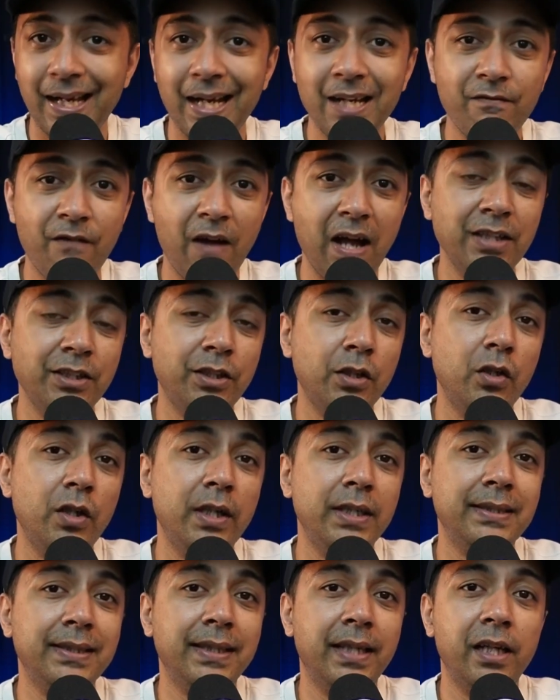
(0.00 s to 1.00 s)
advanced
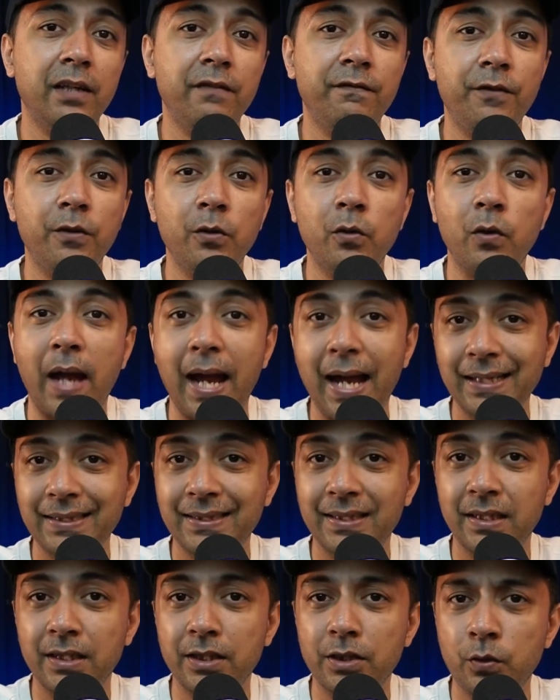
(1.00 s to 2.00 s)
units give you
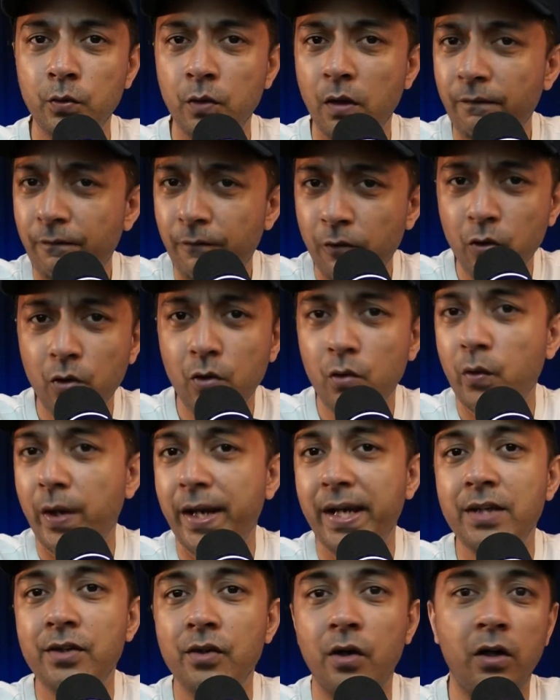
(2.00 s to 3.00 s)
access to a full
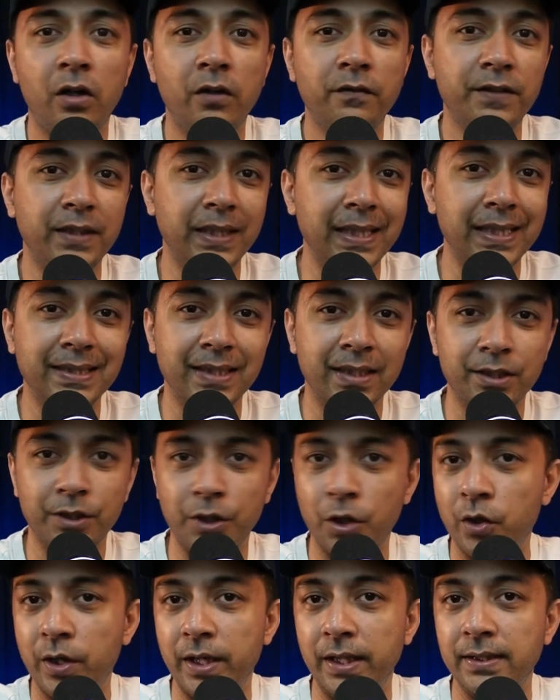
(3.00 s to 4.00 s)
range of CSS
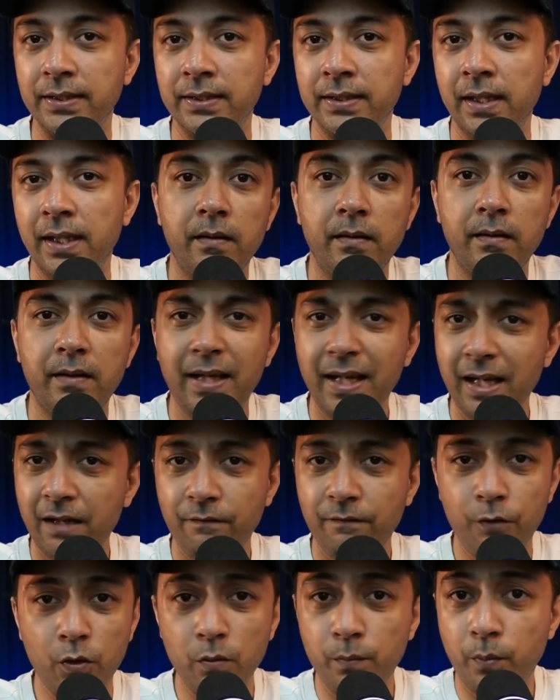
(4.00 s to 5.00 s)
units. Take
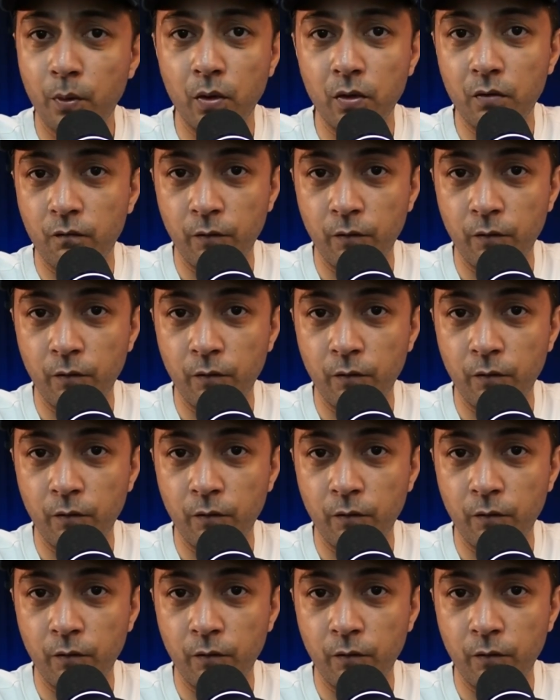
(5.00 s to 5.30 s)
viewport